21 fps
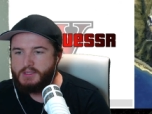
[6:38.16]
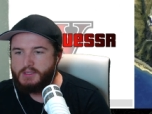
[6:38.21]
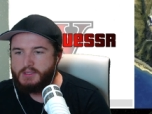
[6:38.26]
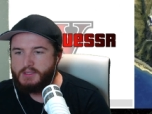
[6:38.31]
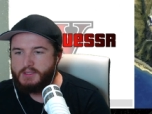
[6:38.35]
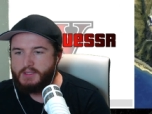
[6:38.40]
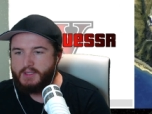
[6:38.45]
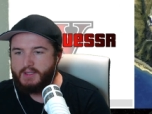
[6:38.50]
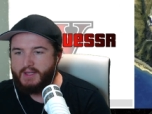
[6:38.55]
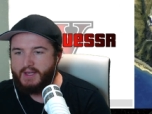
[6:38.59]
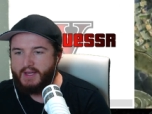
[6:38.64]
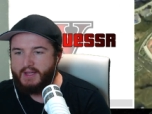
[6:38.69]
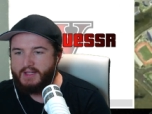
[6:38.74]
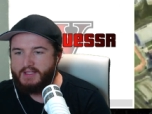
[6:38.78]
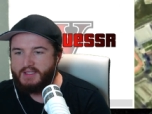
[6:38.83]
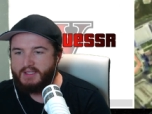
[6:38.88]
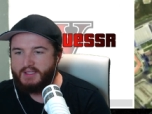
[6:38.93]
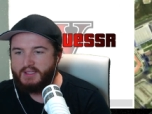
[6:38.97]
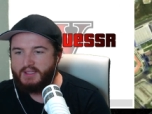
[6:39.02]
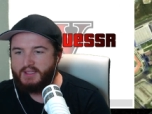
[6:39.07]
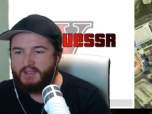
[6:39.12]
So that...
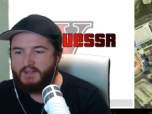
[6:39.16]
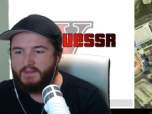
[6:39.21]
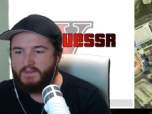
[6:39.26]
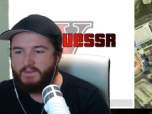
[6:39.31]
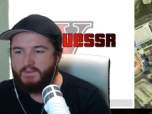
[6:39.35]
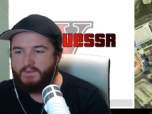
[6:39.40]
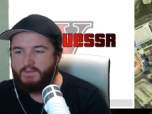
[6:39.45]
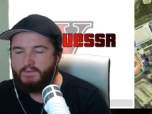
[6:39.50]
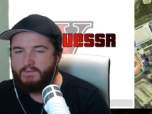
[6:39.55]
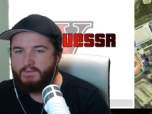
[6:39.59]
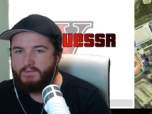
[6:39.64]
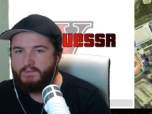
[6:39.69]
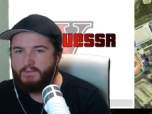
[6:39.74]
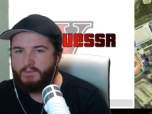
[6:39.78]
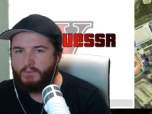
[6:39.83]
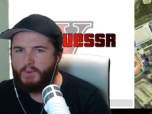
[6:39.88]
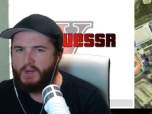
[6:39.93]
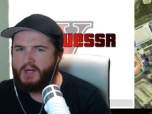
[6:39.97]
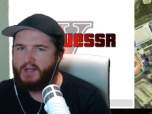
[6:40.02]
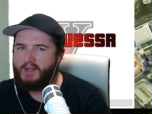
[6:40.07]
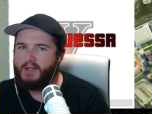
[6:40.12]

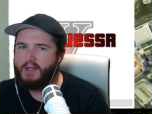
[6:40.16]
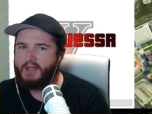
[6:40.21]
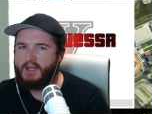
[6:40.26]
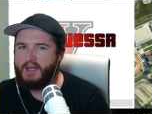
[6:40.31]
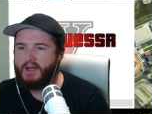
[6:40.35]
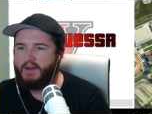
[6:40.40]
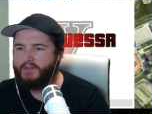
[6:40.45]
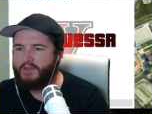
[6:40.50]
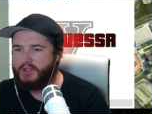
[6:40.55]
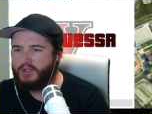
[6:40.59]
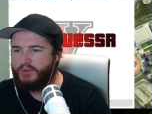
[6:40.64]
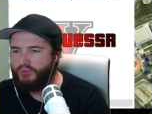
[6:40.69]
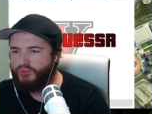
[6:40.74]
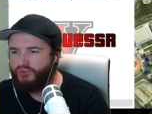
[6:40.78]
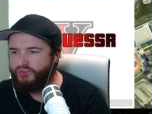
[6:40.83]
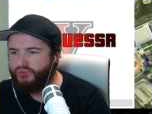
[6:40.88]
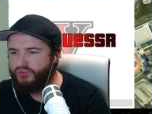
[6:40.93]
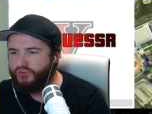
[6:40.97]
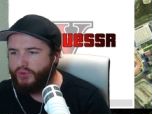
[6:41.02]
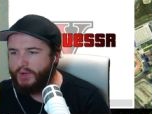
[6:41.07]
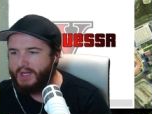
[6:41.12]
Well, okay, I've got the
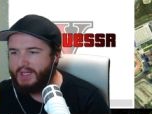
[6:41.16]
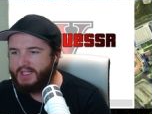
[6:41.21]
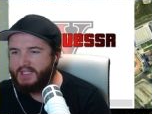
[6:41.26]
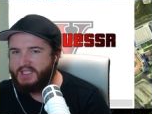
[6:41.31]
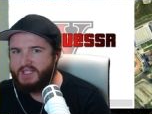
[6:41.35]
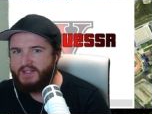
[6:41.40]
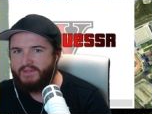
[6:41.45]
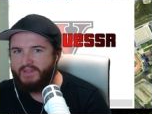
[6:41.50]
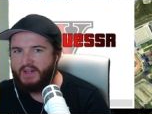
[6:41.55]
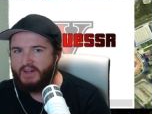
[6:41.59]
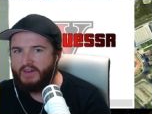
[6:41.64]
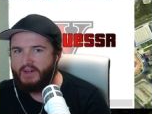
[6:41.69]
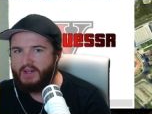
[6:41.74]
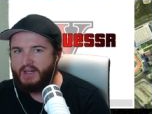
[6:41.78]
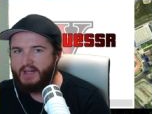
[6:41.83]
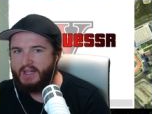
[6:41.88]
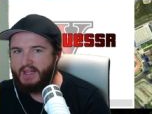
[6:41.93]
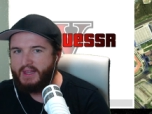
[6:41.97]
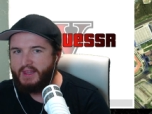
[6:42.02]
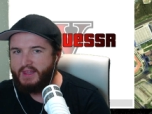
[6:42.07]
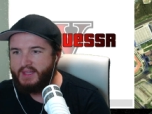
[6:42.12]
relative area.
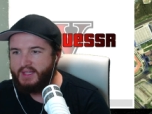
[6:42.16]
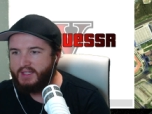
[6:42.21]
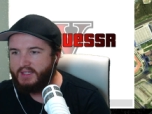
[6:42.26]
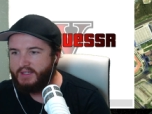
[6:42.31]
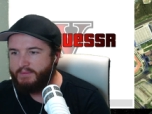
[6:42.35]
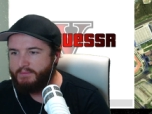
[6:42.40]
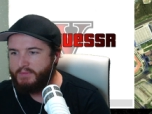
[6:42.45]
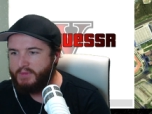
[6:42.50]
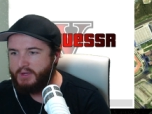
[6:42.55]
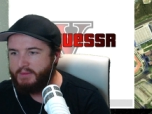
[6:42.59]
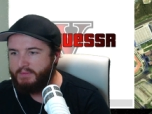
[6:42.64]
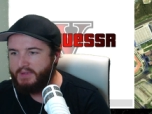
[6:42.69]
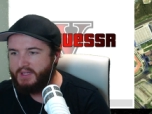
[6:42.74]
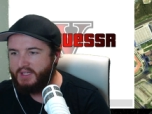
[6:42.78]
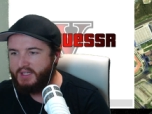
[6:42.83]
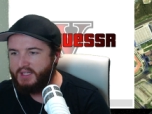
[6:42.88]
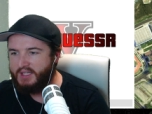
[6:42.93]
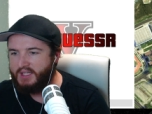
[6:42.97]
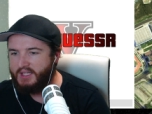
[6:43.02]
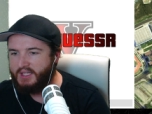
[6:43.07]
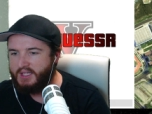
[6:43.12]
I think that might be
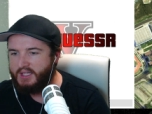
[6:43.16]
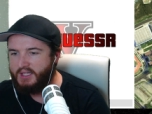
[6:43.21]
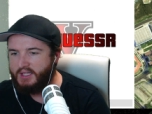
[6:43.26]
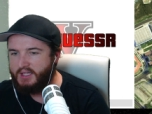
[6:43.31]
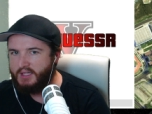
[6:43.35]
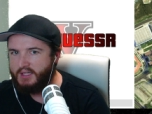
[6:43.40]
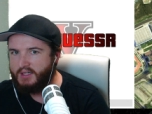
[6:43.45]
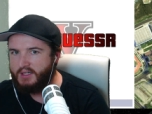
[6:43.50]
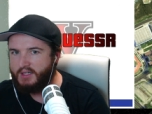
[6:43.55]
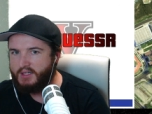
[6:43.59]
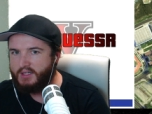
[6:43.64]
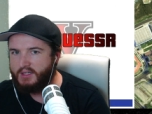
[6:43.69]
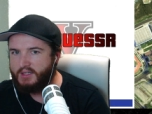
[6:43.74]
here.